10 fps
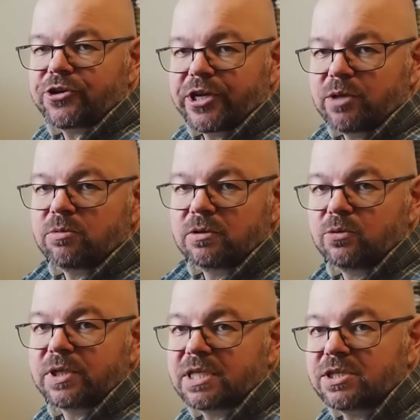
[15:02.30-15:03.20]
and it will
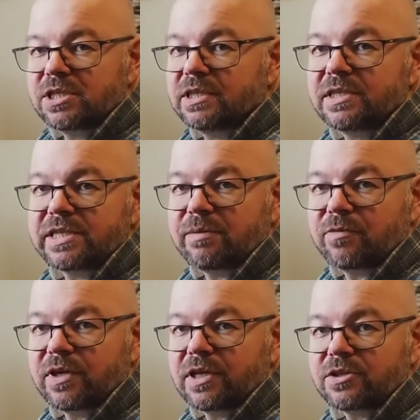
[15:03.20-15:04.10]
do essentially the same
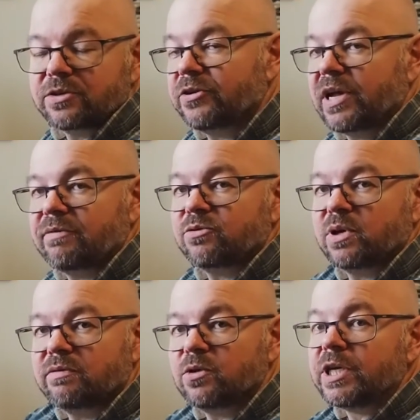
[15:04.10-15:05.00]
thing. So you don't have to
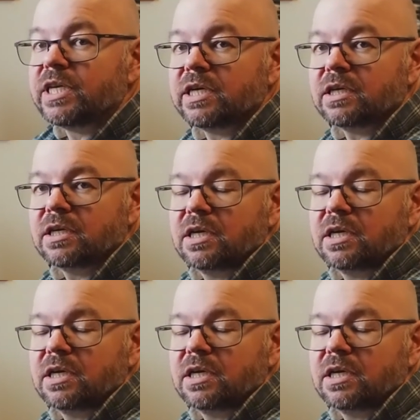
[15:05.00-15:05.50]
have the heating